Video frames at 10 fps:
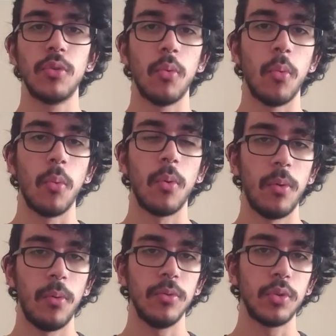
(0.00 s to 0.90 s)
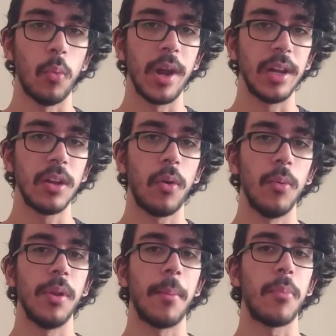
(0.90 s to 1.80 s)
to wait
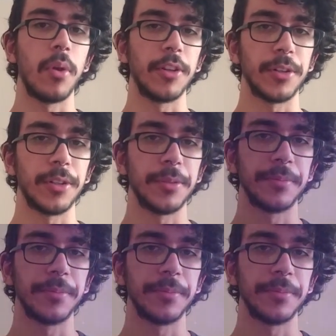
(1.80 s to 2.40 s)
on a pointer.